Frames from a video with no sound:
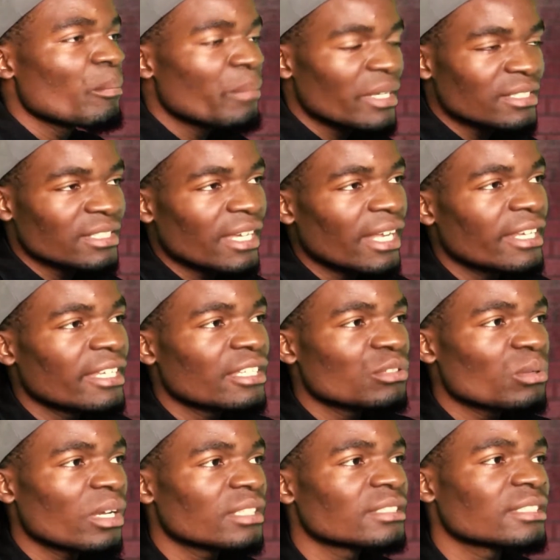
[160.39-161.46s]
basically,
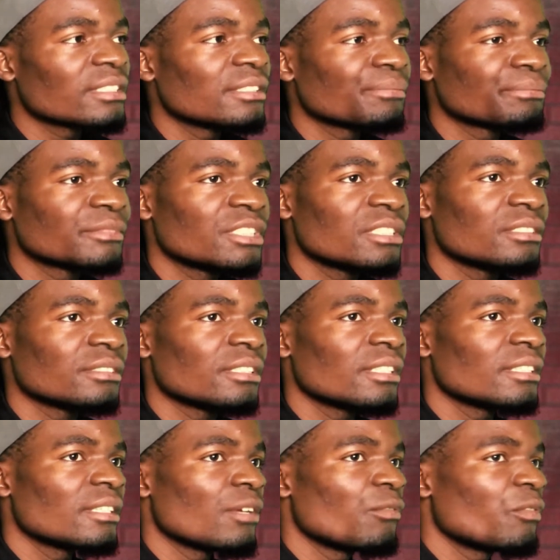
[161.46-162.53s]
it was in
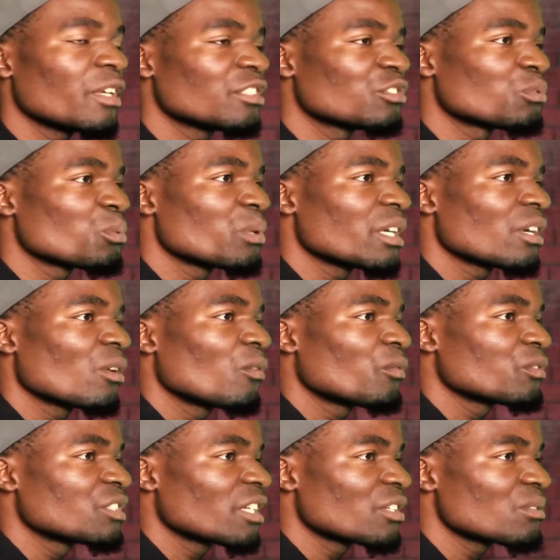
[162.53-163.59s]
the first week
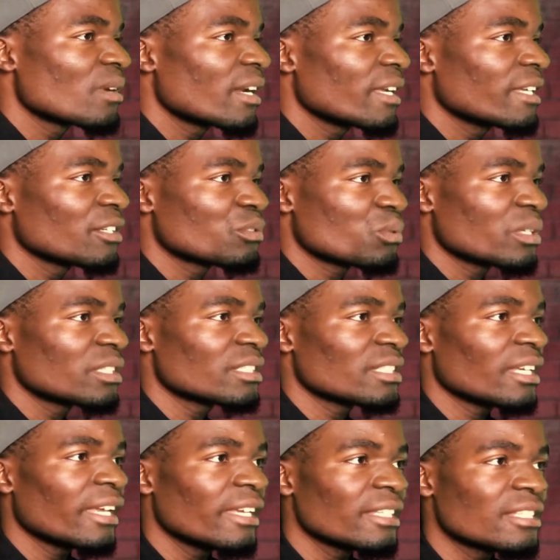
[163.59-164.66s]
of January in
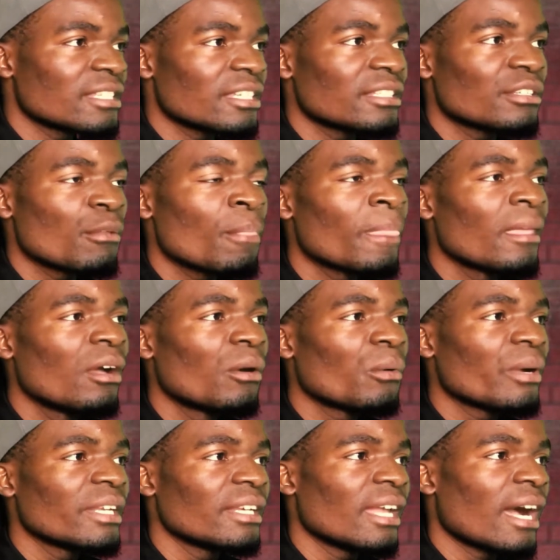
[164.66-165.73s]
2018
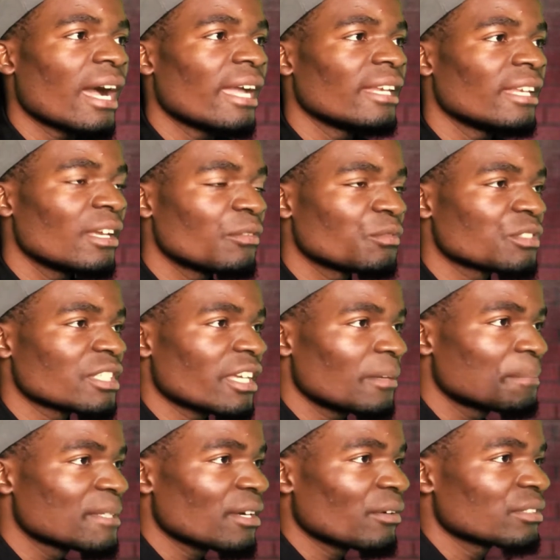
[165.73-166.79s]
when I left
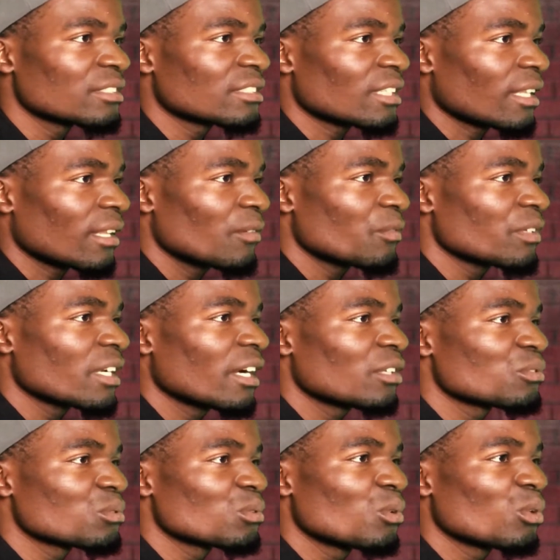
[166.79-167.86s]
Cape Town, South
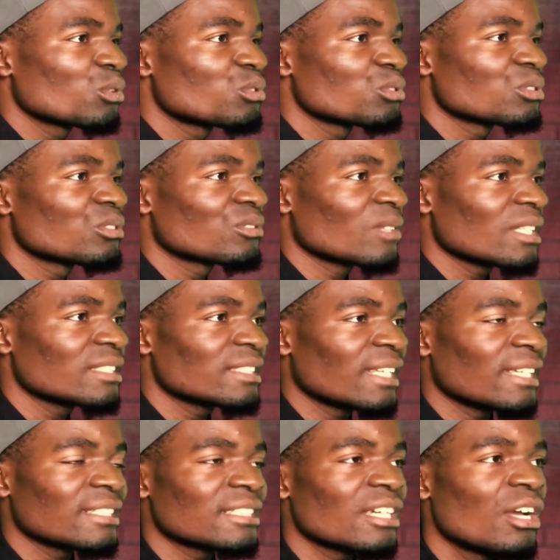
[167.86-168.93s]
Africa, to go to
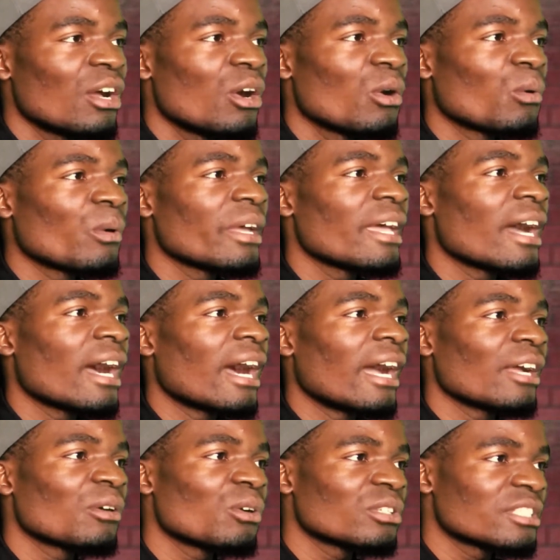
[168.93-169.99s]
Swaziland, where
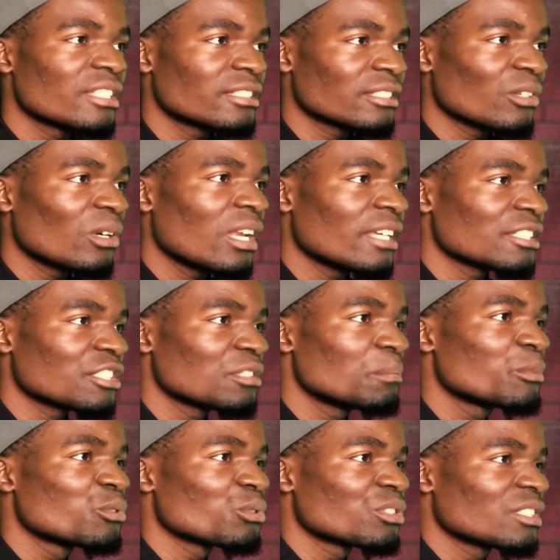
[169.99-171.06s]
I got a
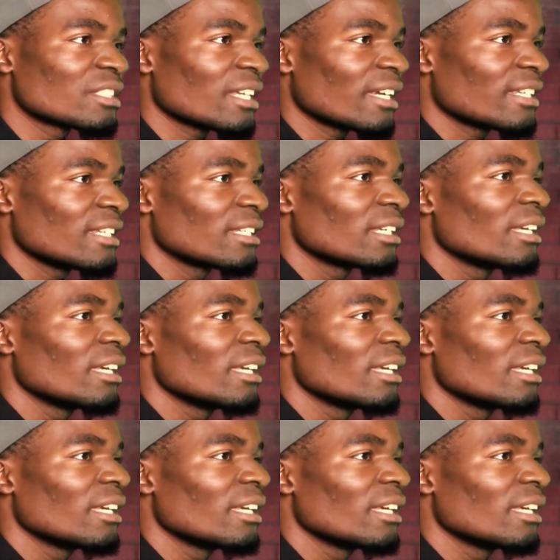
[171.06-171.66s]
scholarship to study.